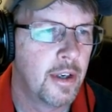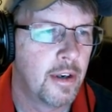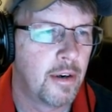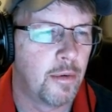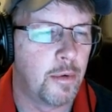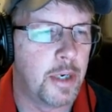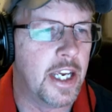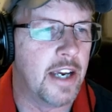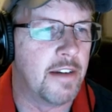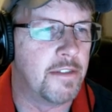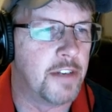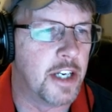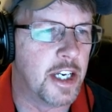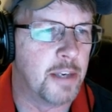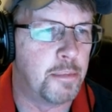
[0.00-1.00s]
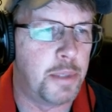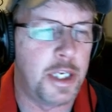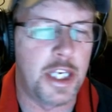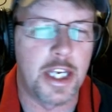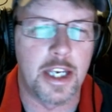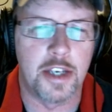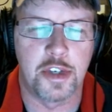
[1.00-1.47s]
We have a
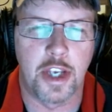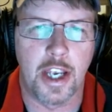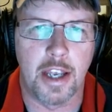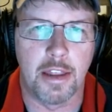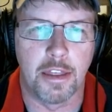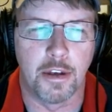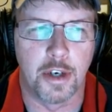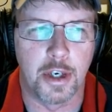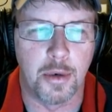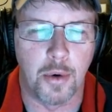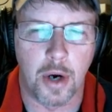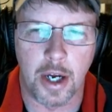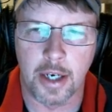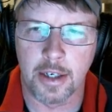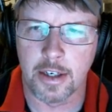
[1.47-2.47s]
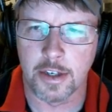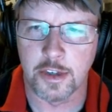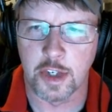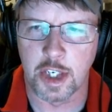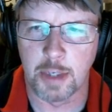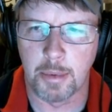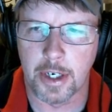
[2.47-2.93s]
PSK 31. Does
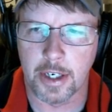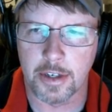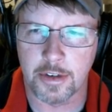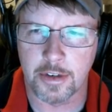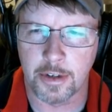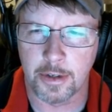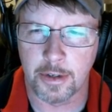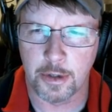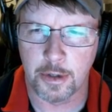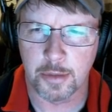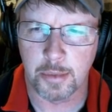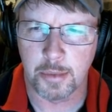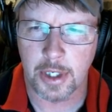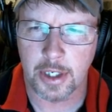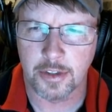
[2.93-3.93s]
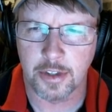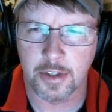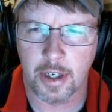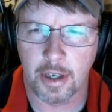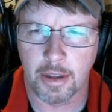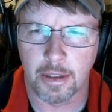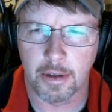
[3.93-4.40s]
anybody still use
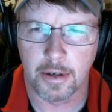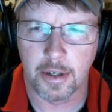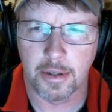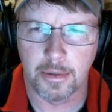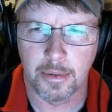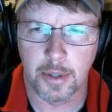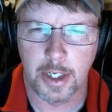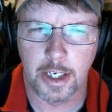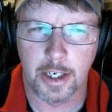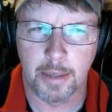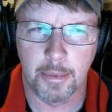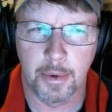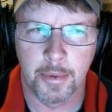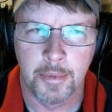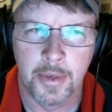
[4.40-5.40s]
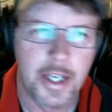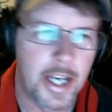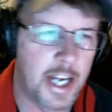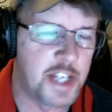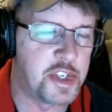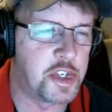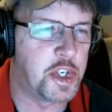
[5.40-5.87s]
PSK 31 anymore?
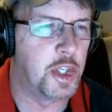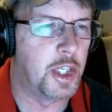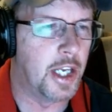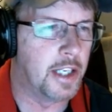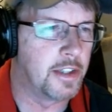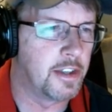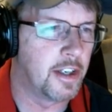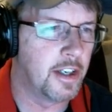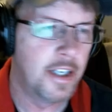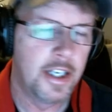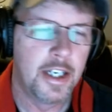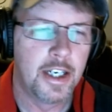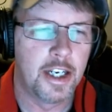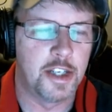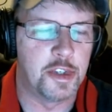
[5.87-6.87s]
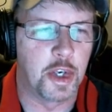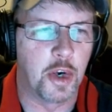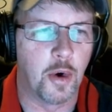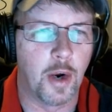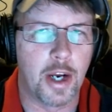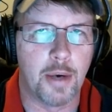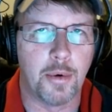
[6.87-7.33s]
It's still out there. It's a
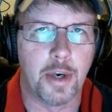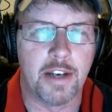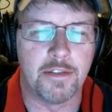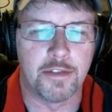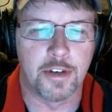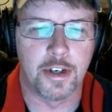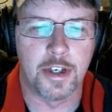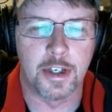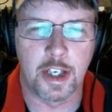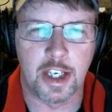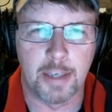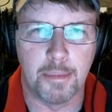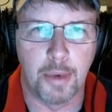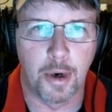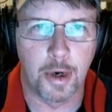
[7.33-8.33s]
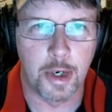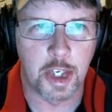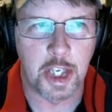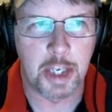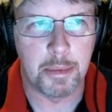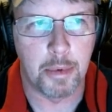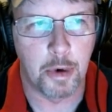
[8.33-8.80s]
great way for keyboard to
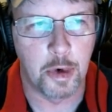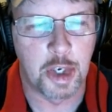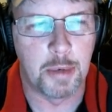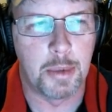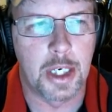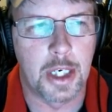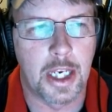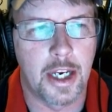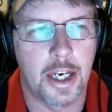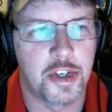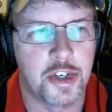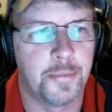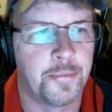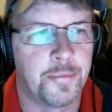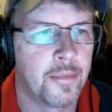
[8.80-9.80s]
keyboard communication.